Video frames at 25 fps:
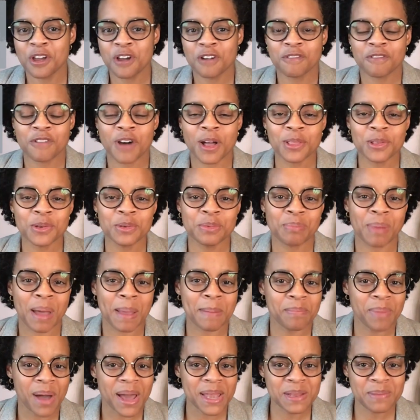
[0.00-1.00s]
followed by
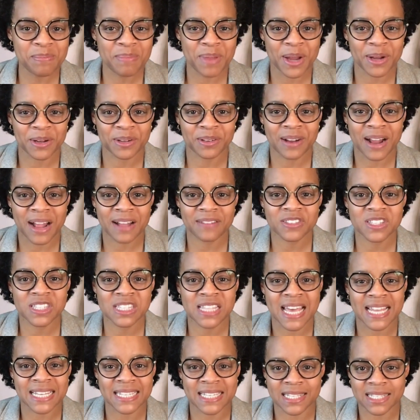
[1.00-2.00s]
body paragraphs
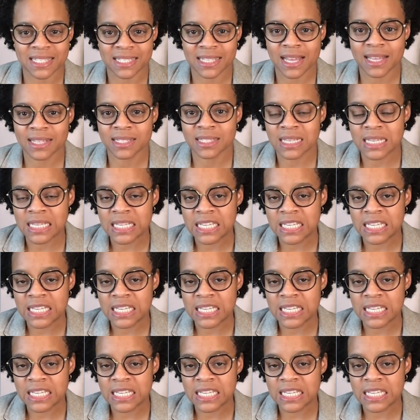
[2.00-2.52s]
that discuss